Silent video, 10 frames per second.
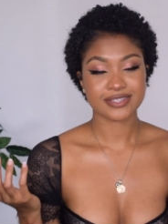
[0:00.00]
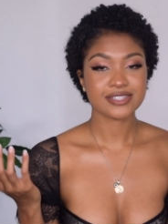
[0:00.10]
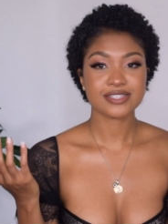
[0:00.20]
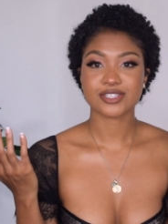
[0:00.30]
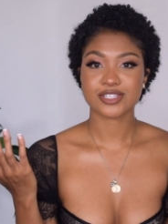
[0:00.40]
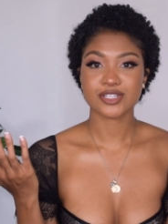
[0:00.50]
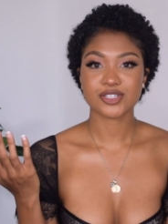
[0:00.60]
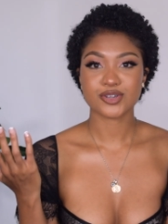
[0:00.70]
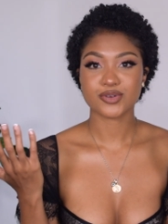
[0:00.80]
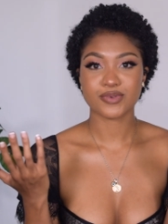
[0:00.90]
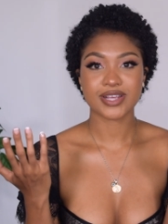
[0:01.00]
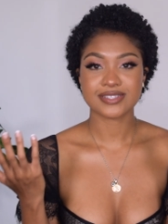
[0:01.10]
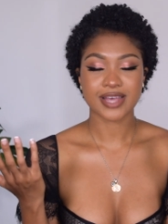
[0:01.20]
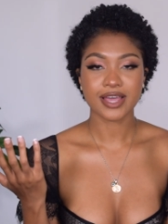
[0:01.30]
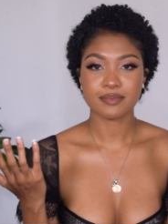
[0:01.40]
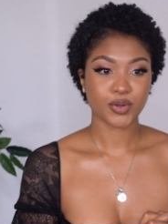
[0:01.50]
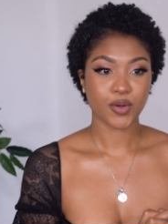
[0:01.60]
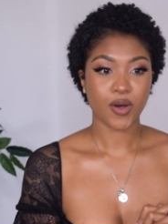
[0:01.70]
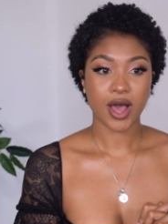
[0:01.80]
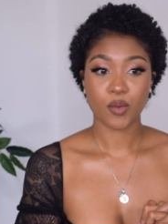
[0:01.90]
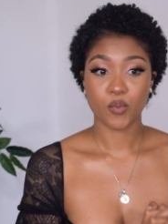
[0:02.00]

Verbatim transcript: this is such a great time. You know, I